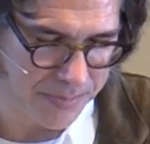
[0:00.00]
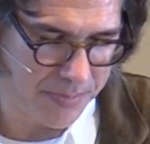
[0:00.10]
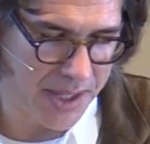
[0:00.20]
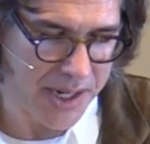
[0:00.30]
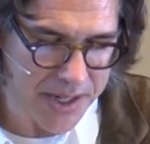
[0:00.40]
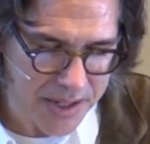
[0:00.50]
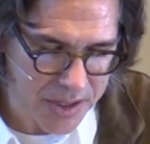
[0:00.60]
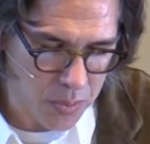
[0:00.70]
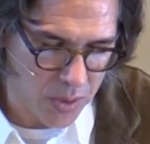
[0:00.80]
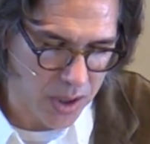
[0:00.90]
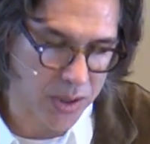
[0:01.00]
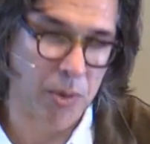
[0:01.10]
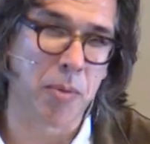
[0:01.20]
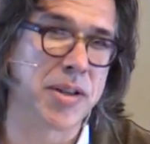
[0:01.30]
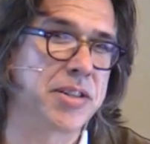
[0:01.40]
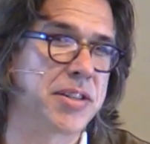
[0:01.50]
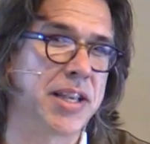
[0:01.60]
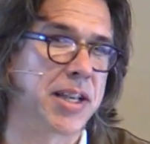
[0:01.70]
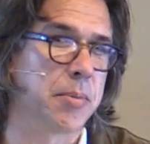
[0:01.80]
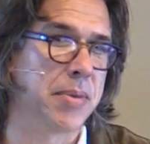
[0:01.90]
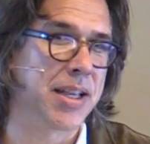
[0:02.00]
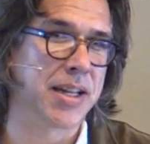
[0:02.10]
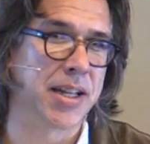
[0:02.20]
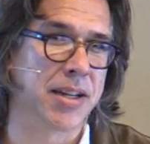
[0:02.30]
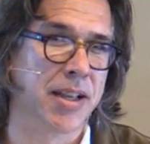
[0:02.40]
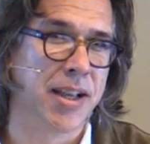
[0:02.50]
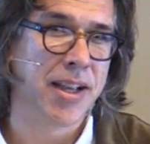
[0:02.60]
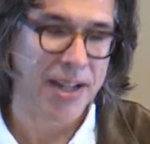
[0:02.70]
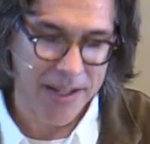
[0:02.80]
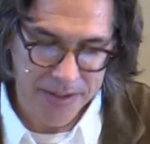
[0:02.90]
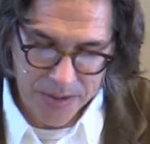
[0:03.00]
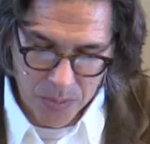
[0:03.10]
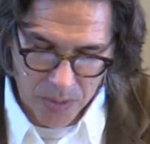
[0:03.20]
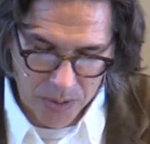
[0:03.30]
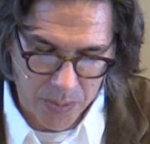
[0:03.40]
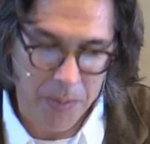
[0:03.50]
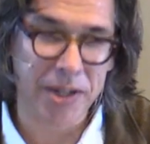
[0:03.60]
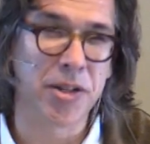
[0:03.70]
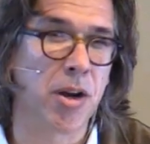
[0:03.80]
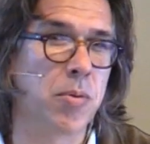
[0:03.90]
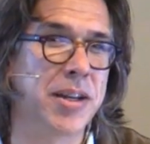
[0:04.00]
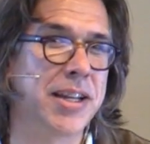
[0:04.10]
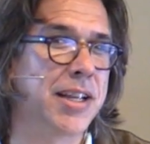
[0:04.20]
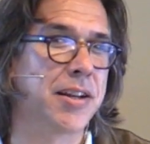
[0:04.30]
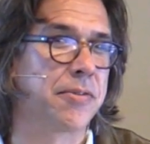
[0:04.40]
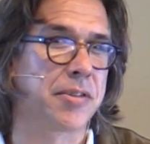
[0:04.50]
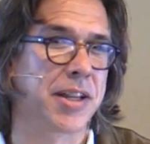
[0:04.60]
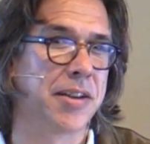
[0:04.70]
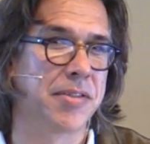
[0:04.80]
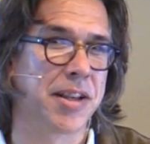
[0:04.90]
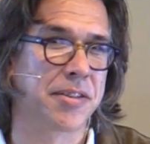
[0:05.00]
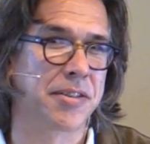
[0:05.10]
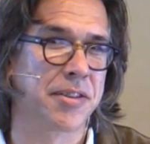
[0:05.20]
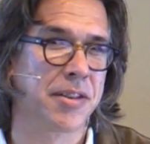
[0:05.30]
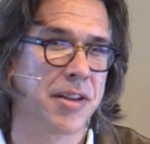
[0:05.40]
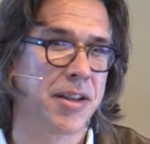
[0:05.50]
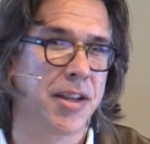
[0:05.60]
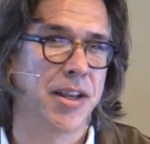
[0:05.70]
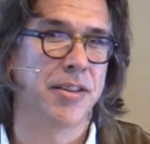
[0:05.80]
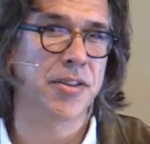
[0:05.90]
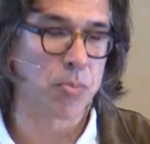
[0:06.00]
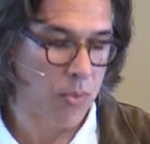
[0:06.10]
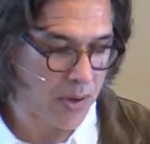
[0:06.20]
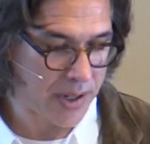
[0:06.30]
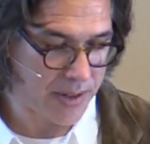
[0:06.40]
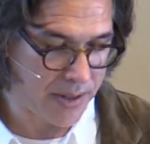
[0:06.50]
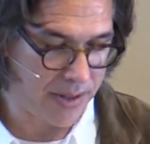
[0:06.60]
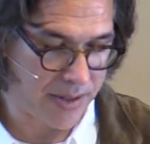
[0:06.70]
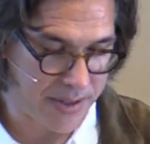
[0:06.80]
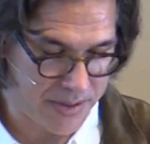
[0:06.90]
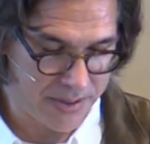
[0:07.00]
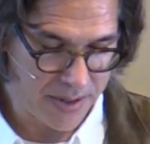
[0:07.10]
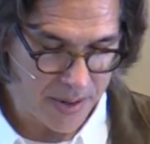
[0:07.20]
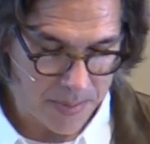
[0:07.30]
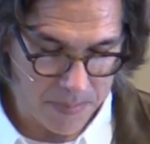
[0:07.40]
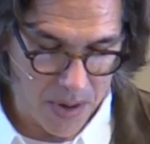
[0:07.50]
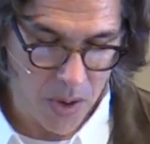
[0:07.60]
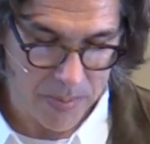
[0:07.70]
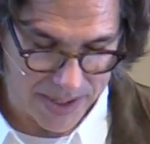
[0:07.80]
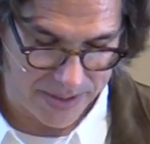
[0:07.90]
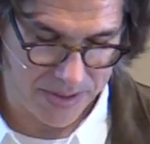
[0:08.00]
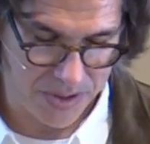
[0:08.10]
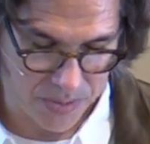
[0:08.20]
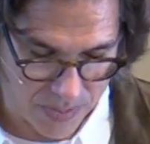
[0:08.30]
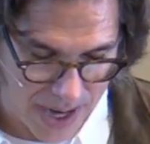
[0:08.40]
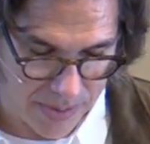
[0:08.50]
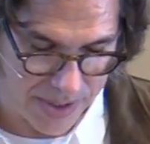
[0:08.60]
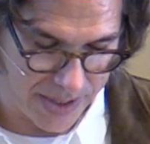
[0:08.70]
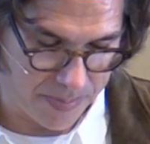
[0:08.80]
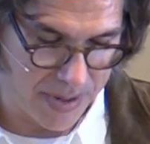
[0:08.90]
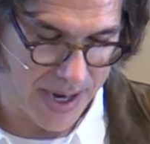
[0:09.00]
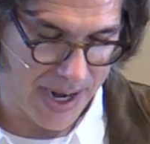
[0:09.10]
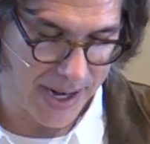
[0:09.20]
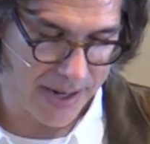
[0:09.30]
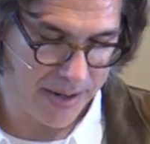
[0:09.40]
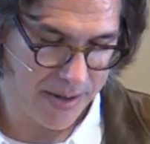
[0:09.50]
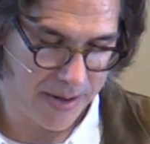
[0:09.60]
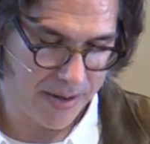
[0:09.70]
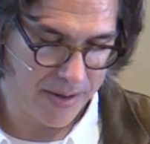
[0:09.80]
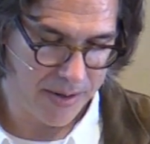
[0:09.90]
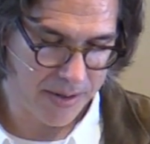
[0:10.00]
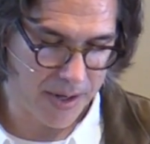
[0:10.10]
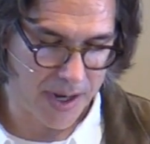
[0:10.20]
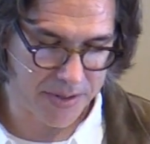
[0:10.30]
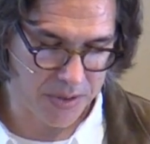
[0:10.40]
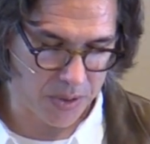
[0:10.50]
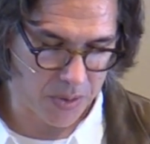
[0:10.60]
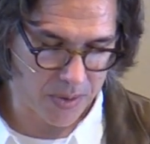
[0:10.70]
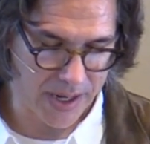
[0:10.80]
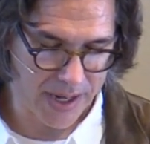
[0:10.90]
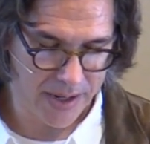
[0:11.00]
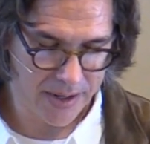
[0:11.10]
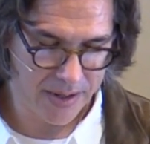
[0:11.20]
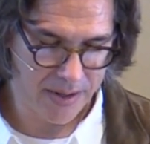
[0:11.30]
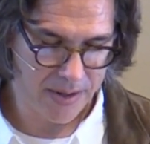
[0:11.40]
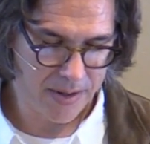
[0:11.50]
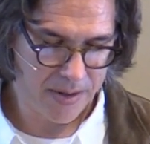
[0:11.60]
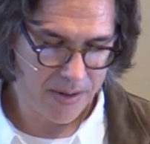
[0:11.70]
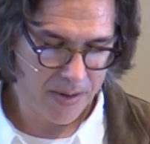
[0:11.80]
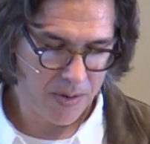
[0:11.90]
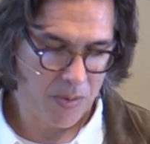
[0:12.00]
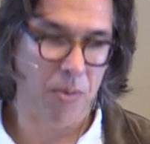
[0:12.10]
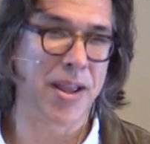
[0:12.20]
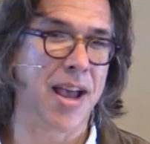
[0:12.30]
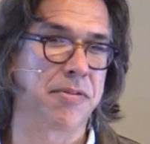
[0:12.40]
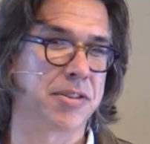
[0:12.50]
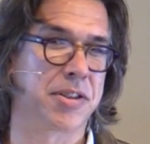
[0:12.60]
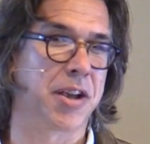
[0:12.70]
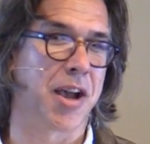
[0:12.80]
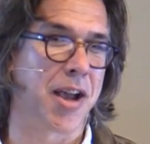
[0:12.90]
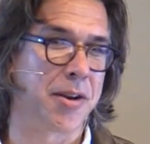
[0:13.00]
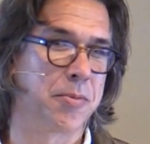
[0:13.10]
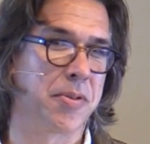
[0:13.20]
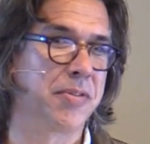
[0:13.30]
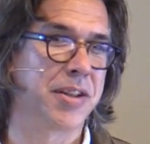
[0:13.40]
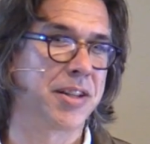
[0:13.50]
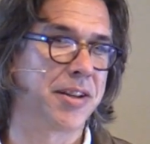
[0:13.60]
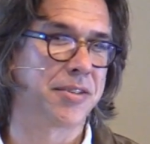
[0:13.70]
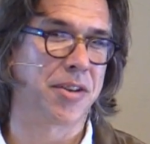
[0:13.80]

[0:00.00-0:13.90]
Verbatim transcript: That in this world where we seek meaning, in this world where we know we need forgiveness, in this morning, in this moment, surrounded by God's glory, what we have is God revealing his